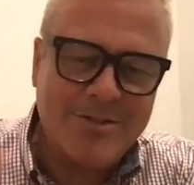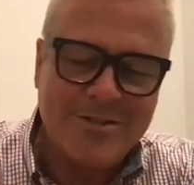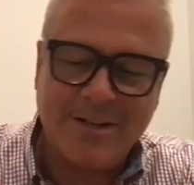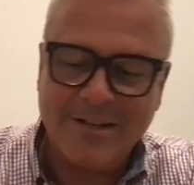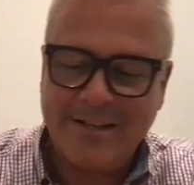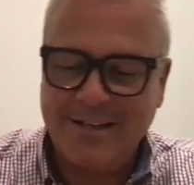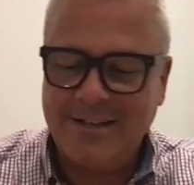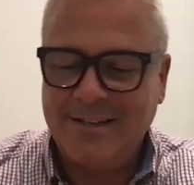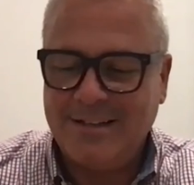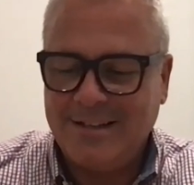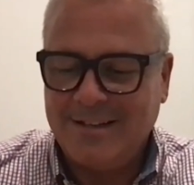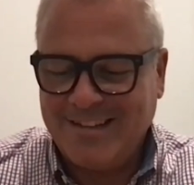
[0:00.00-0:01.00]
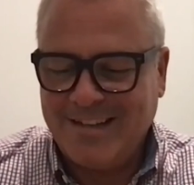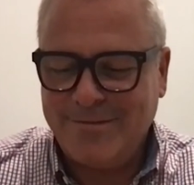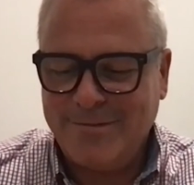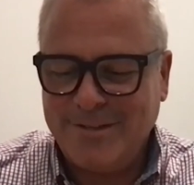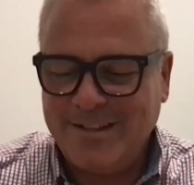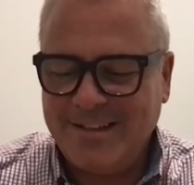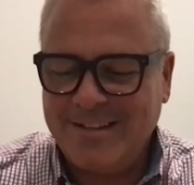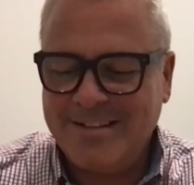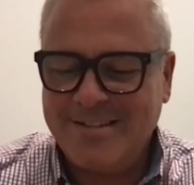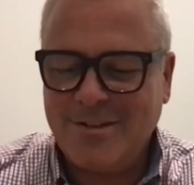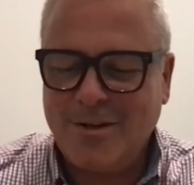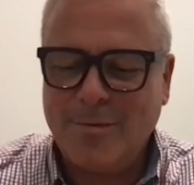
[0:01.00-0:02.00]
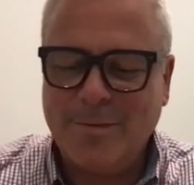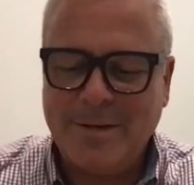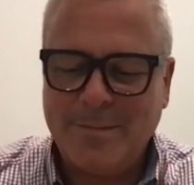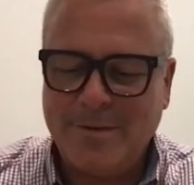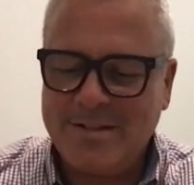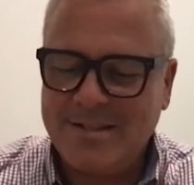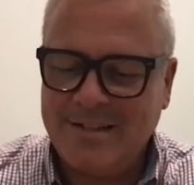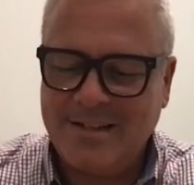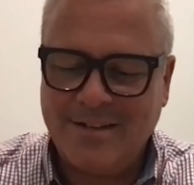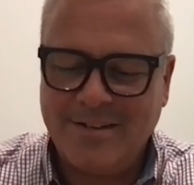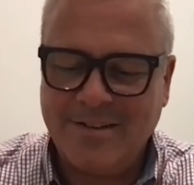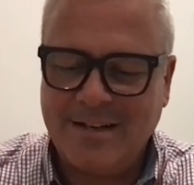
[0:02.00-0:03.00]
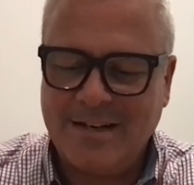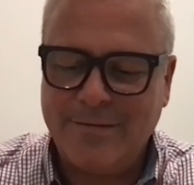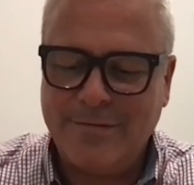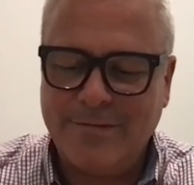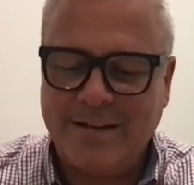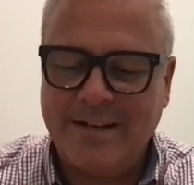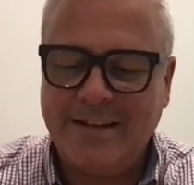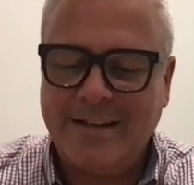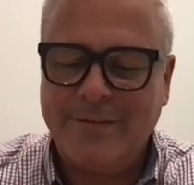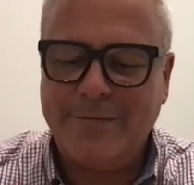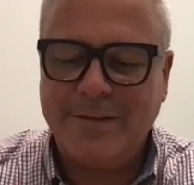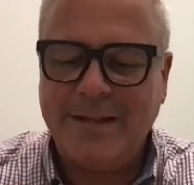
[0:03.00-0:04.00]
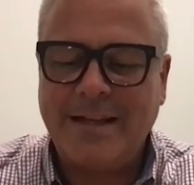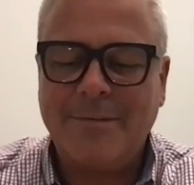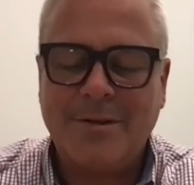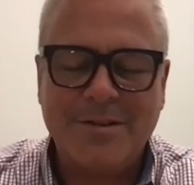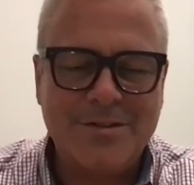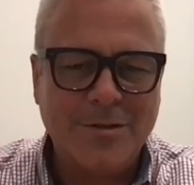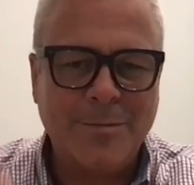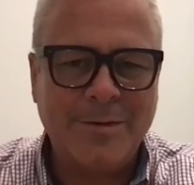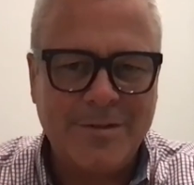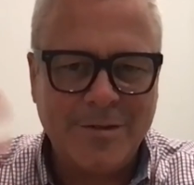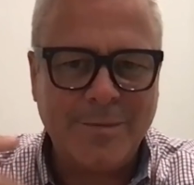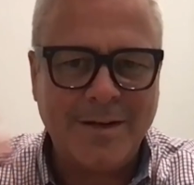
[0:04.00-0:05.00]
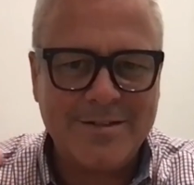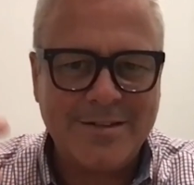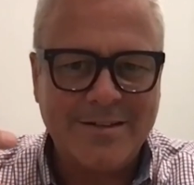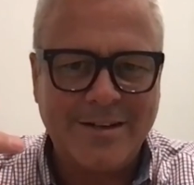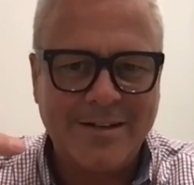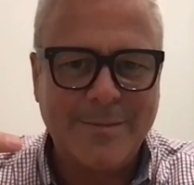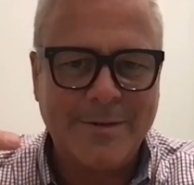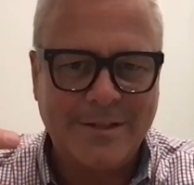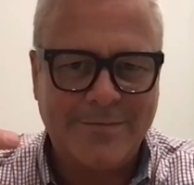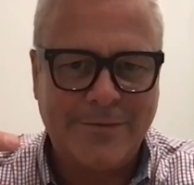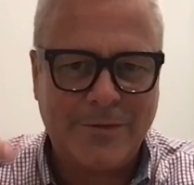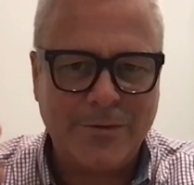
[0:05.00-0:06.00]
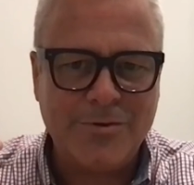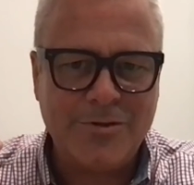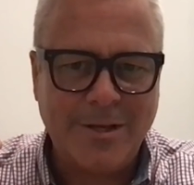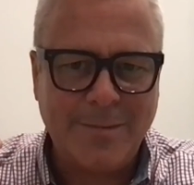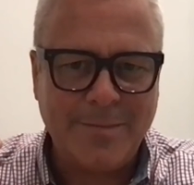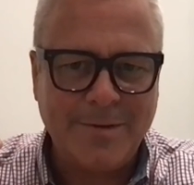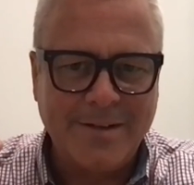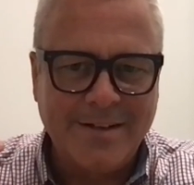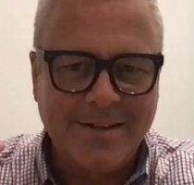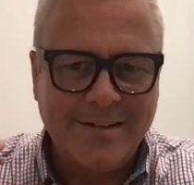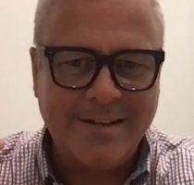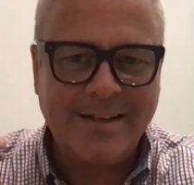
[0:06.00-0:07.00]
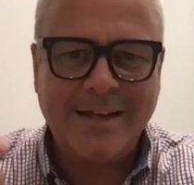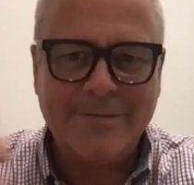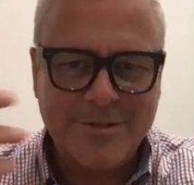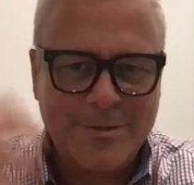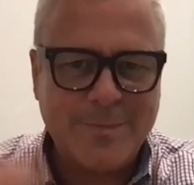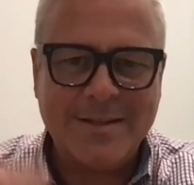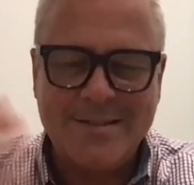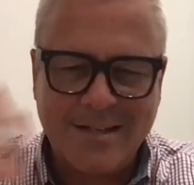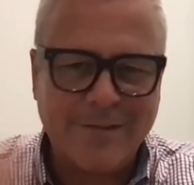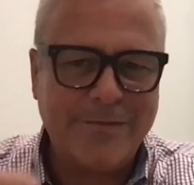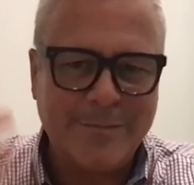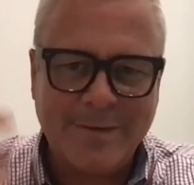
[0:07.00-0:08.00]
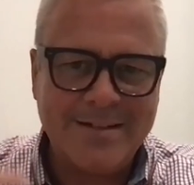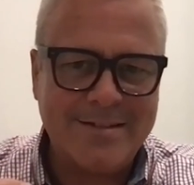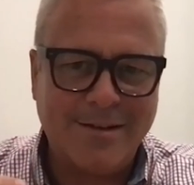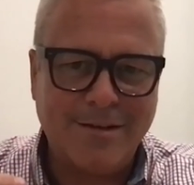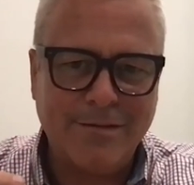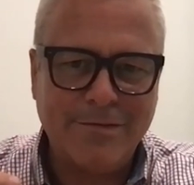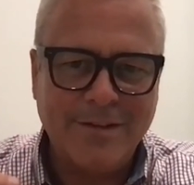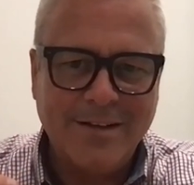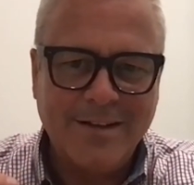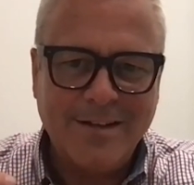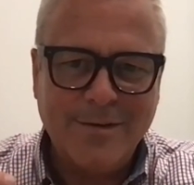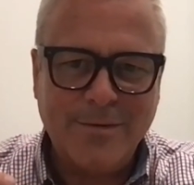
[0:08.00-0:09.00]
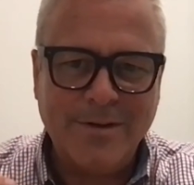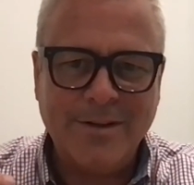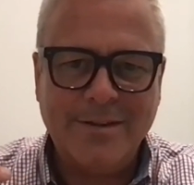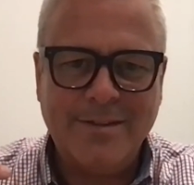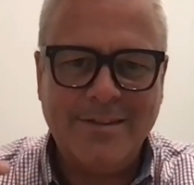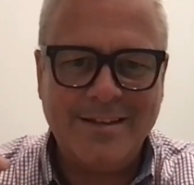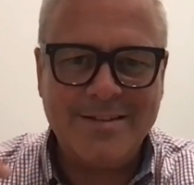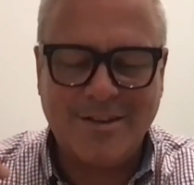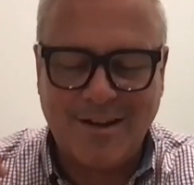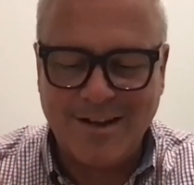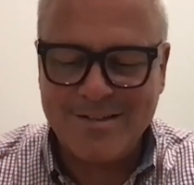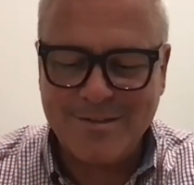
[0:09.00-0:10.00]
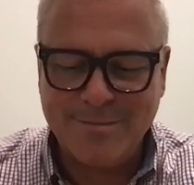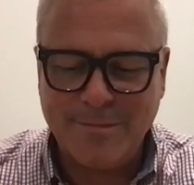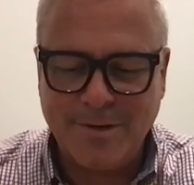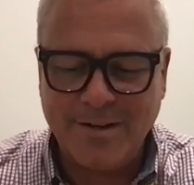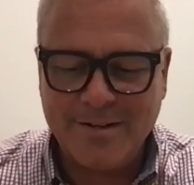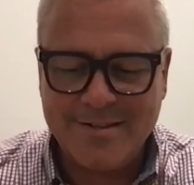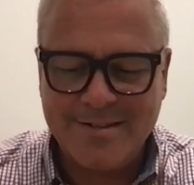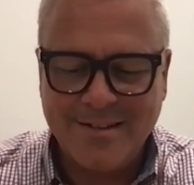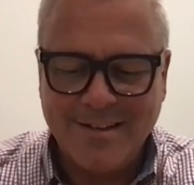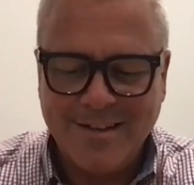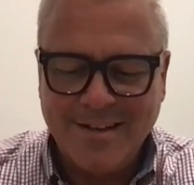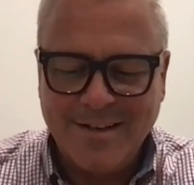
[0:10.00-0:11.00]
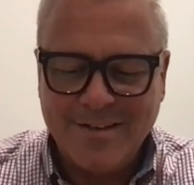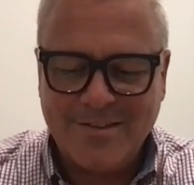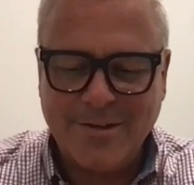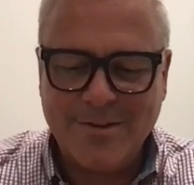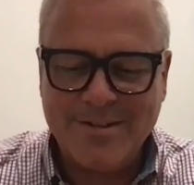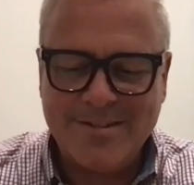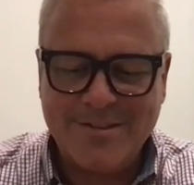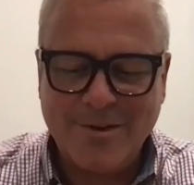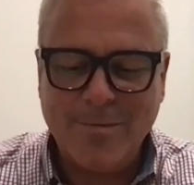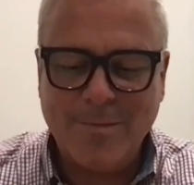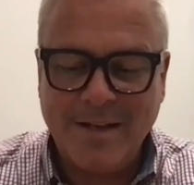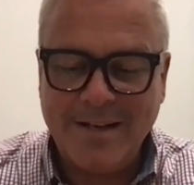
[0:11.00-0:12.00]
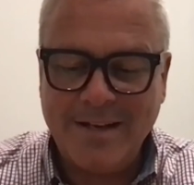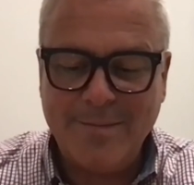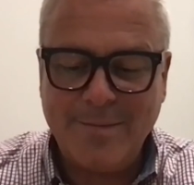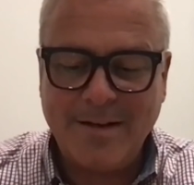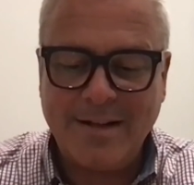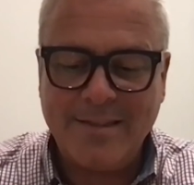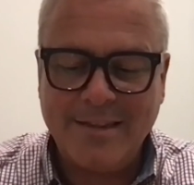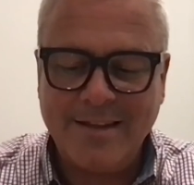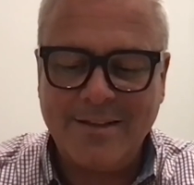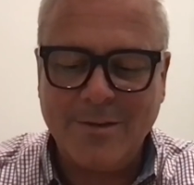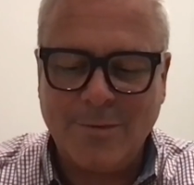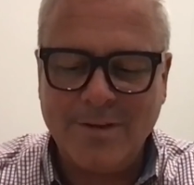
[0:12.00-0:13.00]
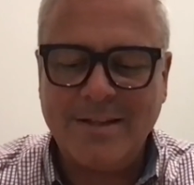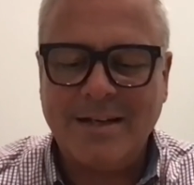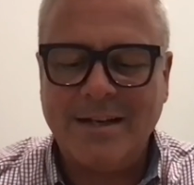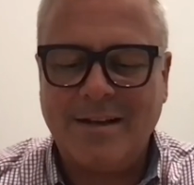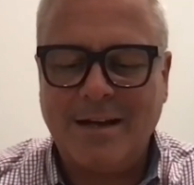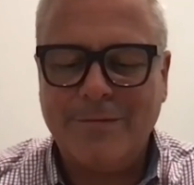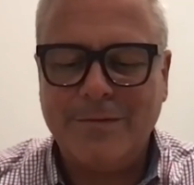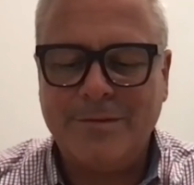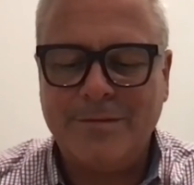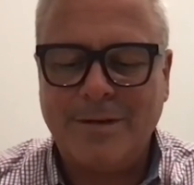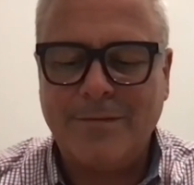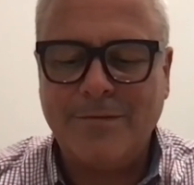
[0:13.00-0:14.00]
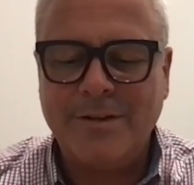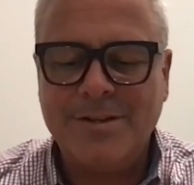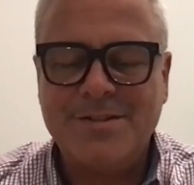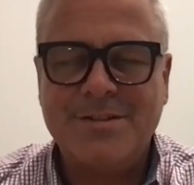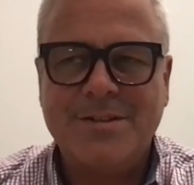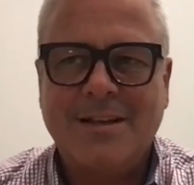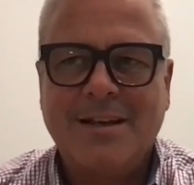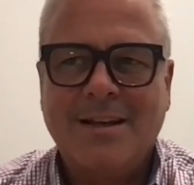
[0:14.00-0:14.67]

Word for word: a junkie. I really there's so many books in here that I've I, I feel like I'm consuming too much. They talk about the cruise ship. Like I've just been stuffing myself with these awesome books. So there's so many, but I think the one that I often reference